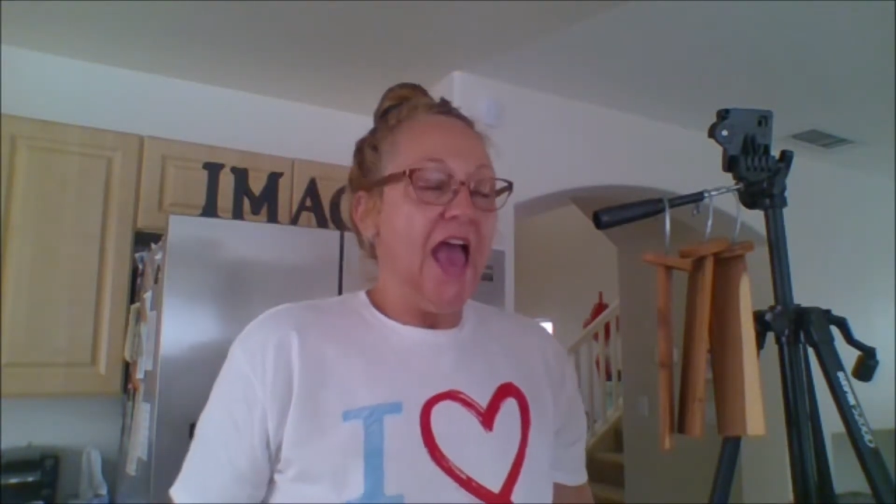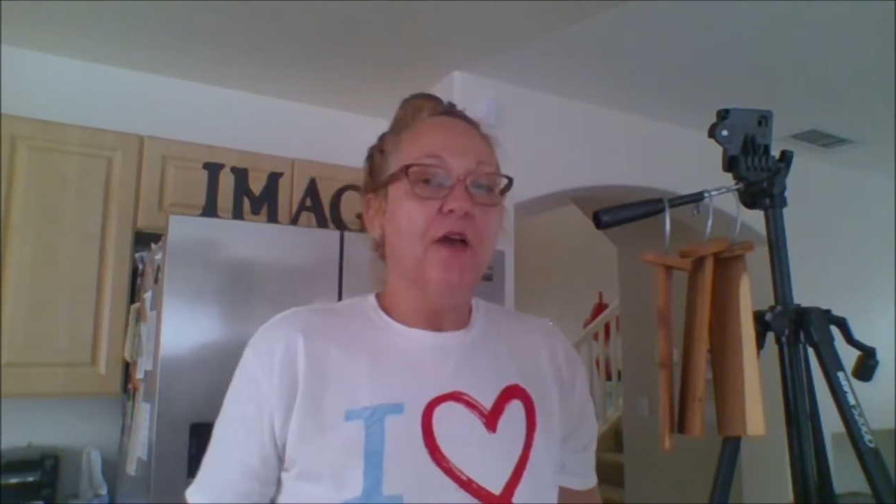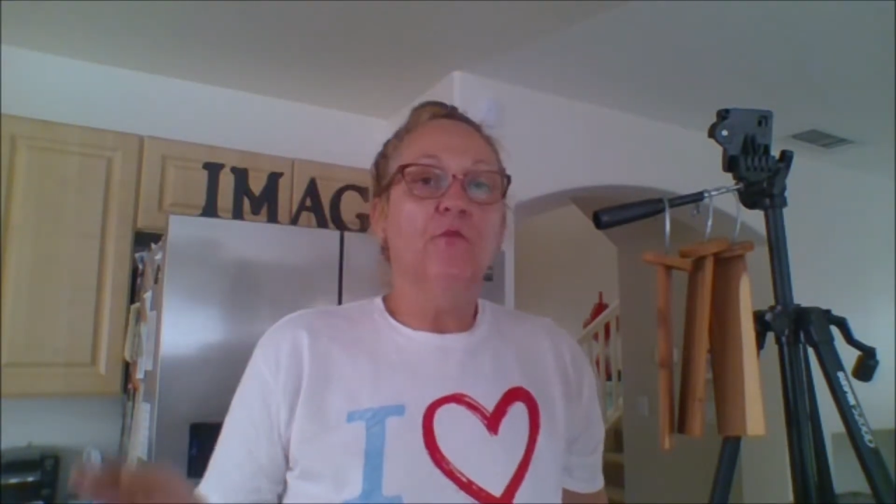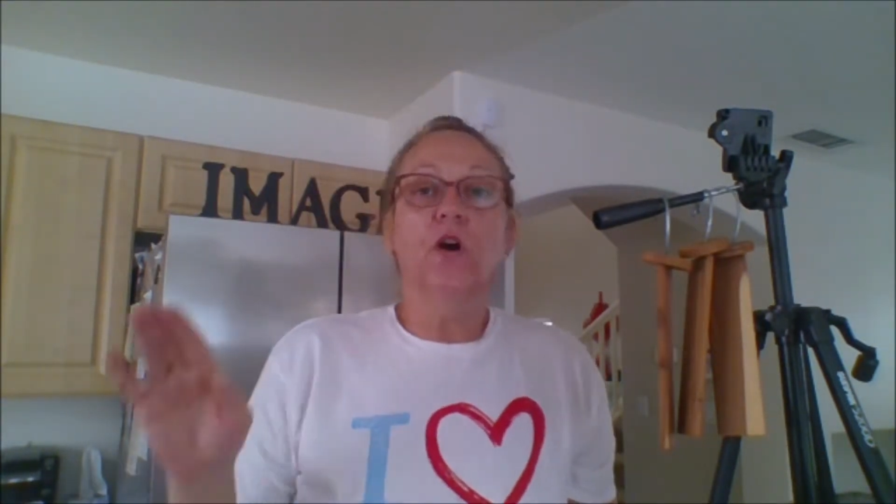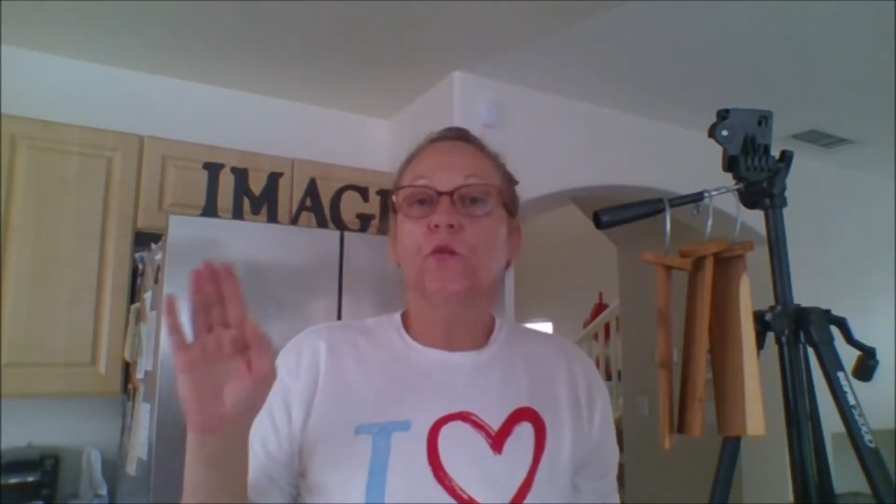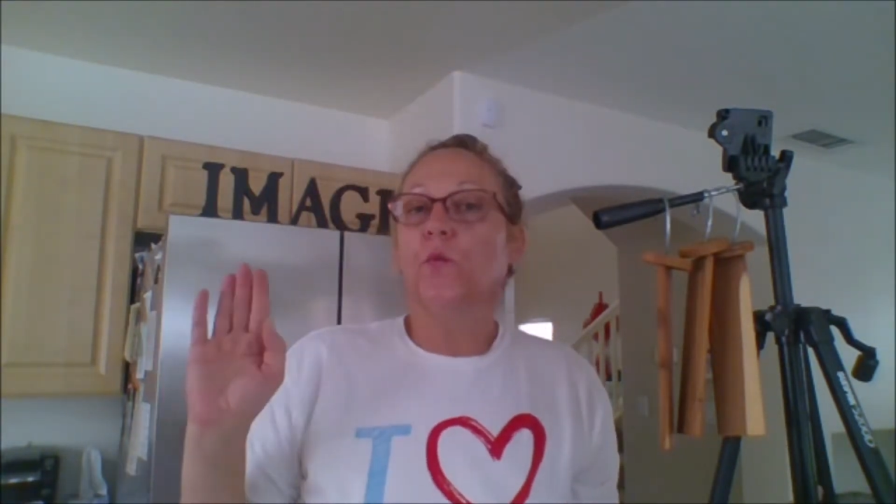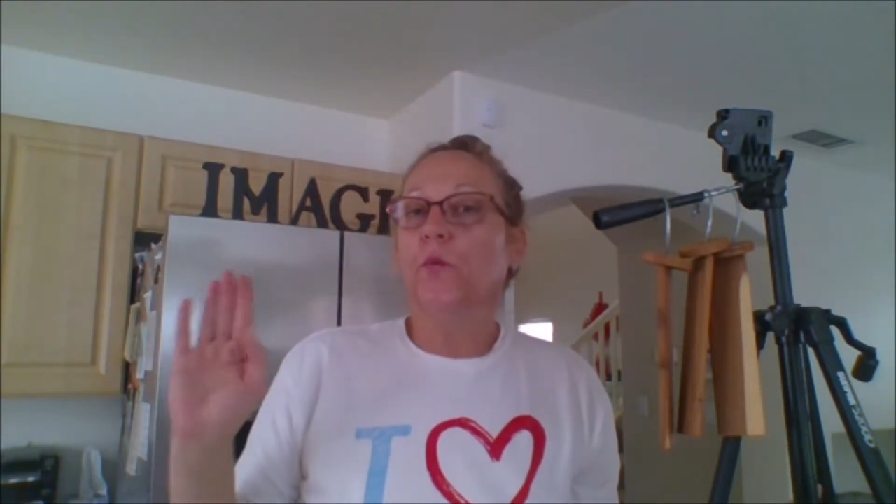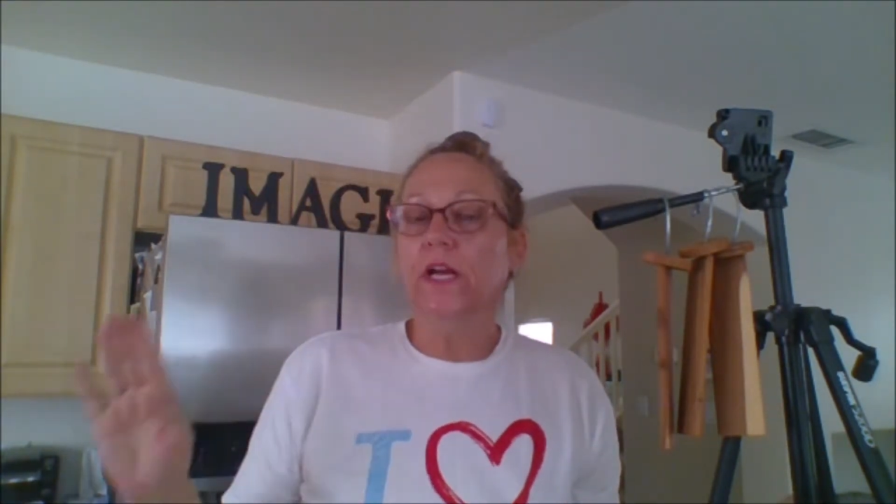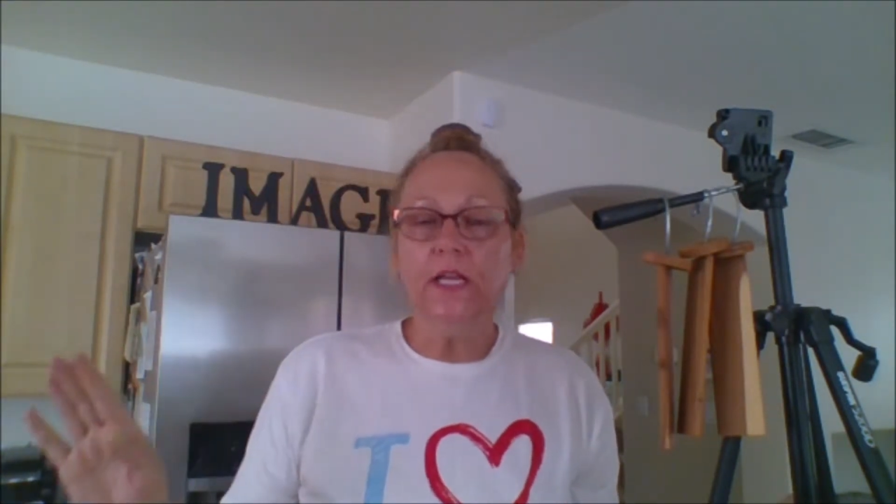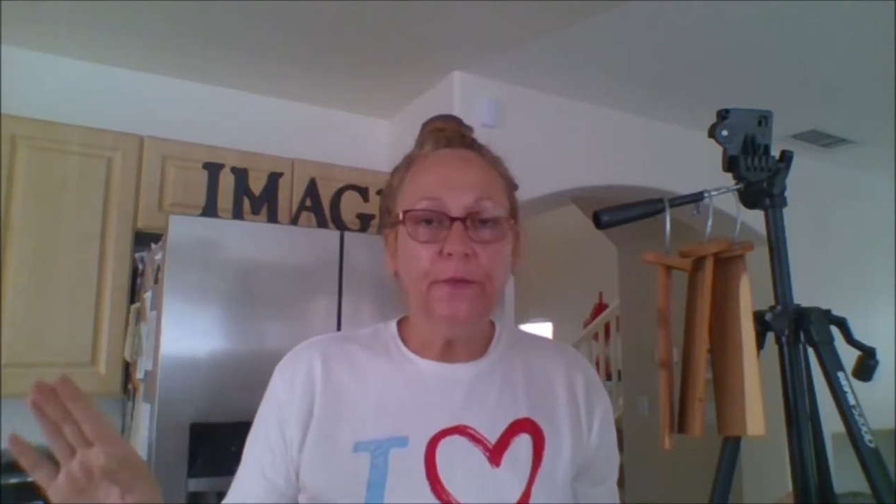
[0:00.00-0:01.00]
And what
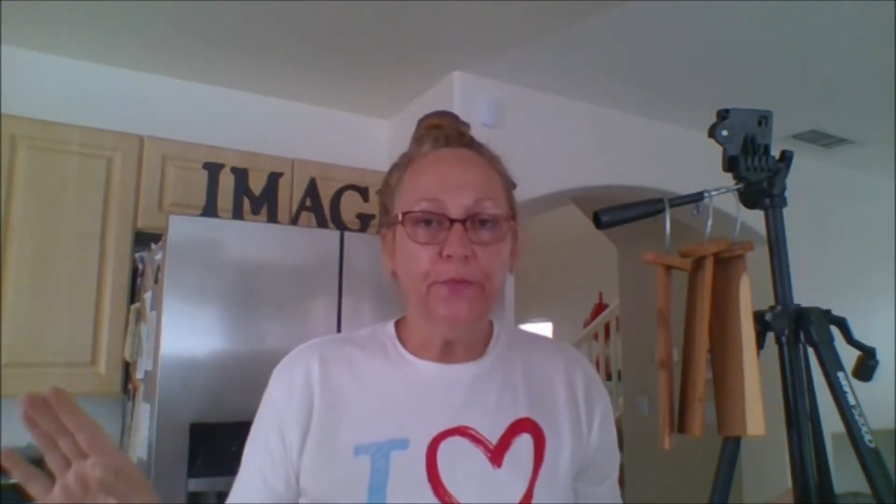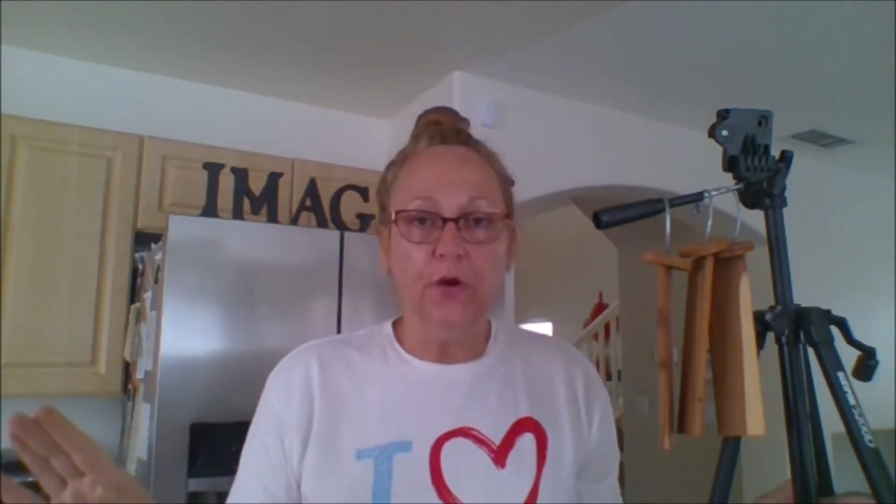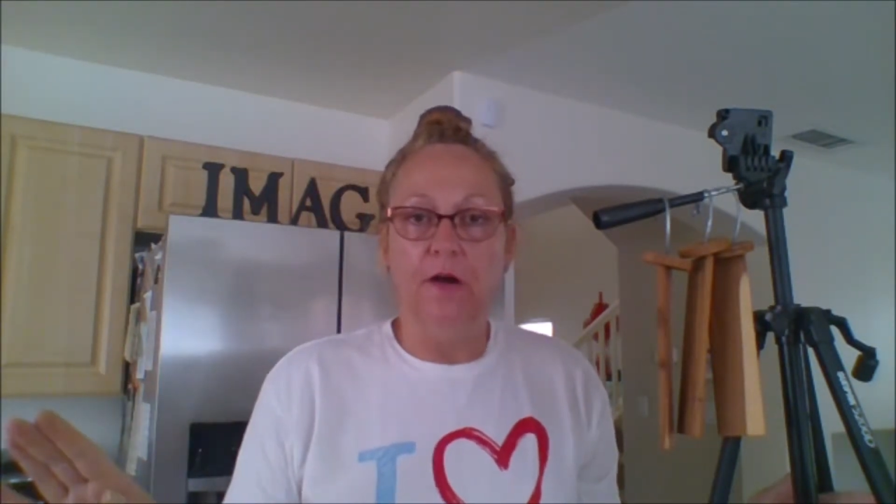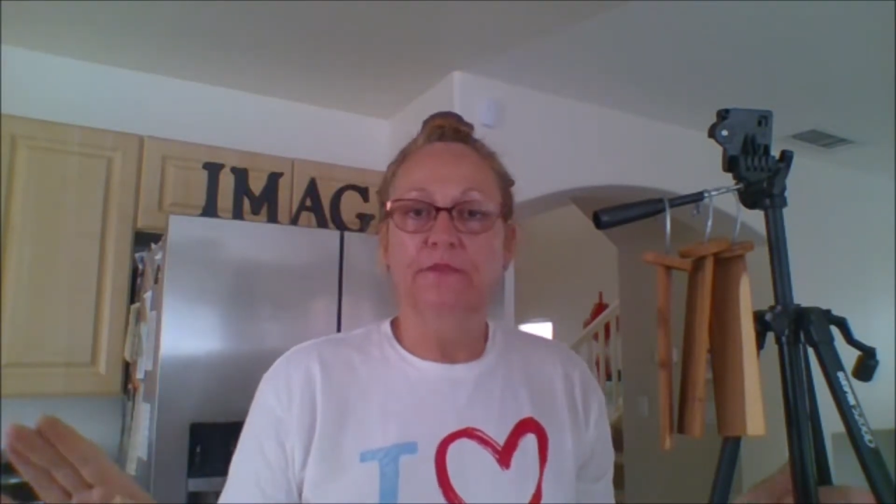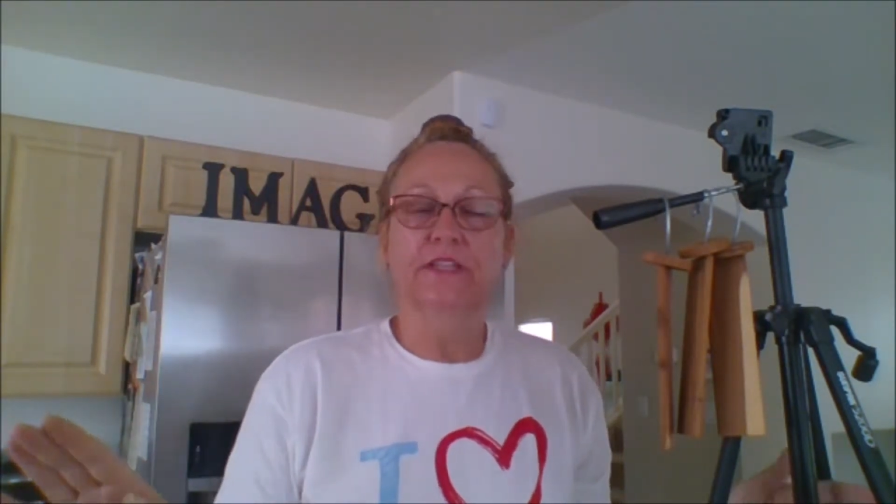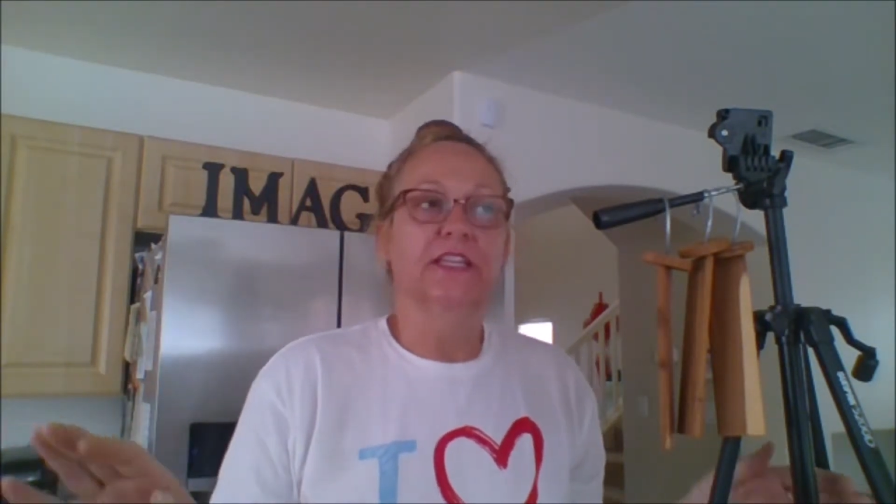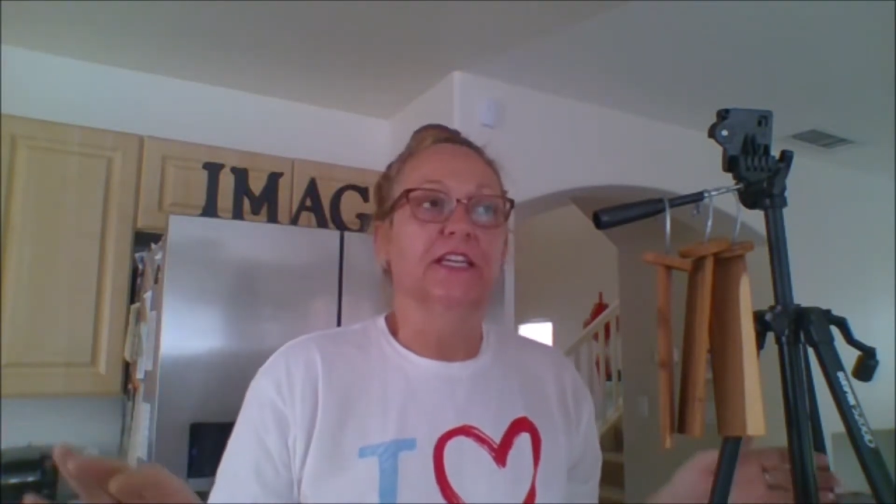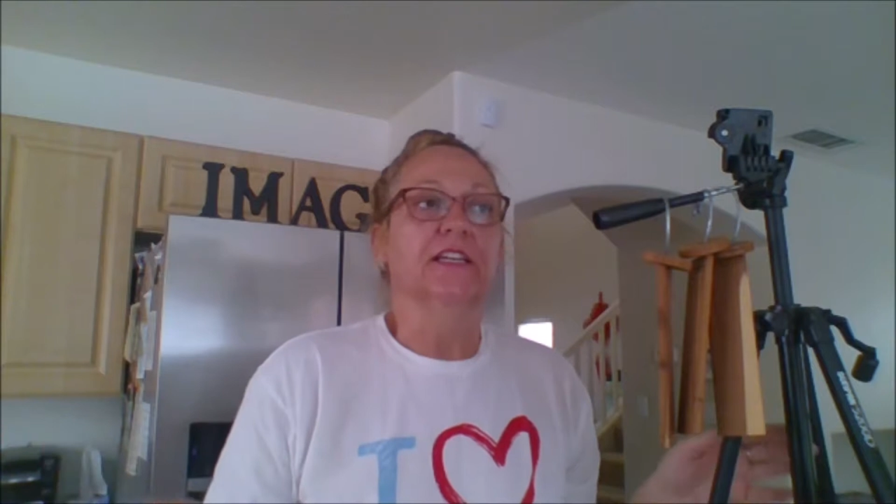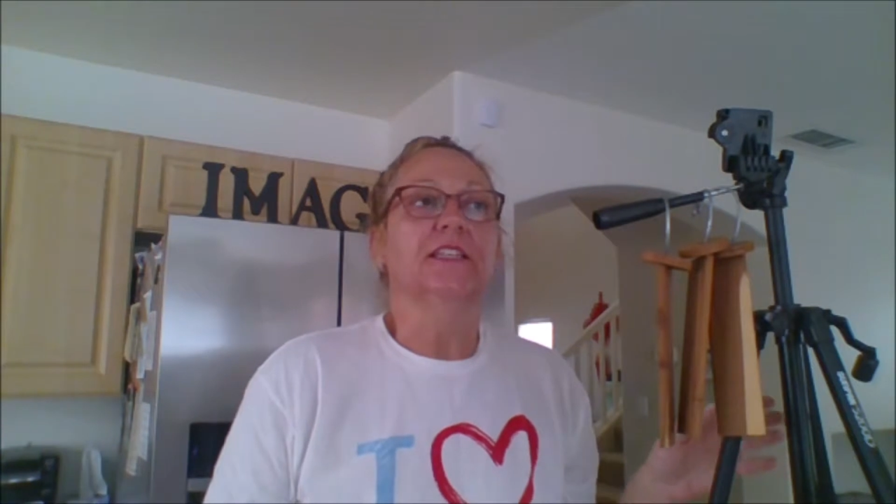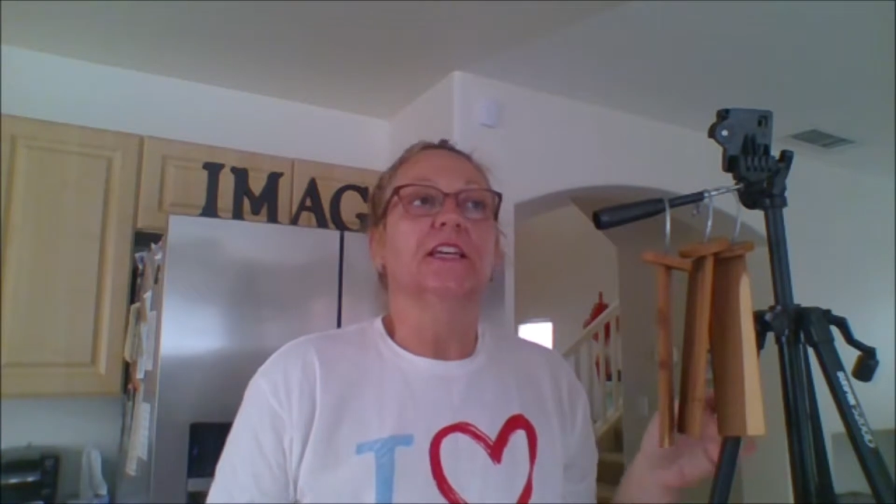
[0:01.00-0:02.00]
really prompted this